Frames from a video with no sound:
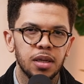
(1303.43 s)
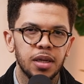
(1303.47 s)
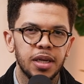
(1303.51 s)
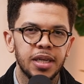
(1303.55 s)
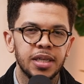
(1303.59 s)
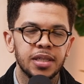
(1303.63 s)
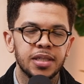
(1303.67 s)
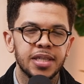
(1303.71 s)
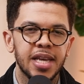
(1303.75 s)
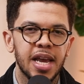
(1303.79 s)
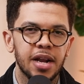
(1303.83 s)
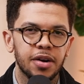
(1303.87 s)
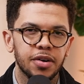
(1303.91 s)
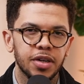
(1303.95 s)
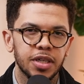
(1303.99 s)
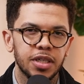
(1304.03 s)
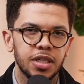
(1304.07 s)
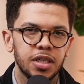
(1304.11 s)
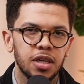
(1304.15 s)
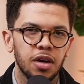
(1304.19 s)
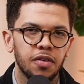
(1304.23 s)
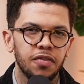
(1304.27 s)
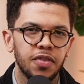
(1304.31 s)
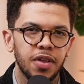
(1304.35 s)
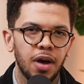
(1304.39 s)

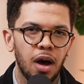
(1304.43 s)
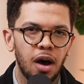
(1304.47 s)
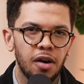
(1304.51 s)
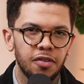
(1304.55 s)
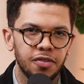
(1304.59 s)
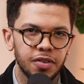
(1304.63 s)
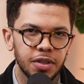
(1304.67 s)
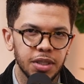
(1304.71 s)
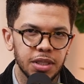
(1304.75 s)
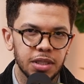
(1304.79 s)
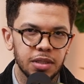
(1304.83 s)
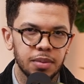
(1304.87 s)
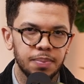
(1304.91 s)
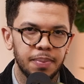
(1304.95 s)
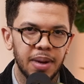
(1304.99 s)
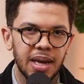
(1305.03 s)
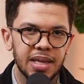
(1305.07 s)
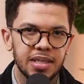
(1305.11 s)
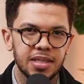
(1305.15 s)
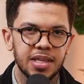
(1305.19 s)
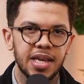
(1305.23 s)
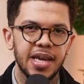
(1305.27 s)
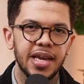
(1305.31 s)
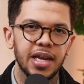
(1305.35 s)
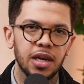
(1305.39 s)
integrity of the office by
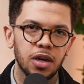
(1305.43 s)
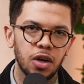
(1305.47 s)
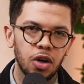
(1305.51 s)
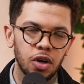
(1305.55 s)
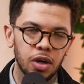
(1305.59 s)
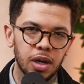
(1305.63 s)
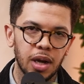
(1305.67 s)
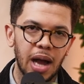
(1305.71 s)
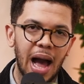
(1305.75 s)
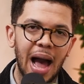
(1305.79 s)
saying, look,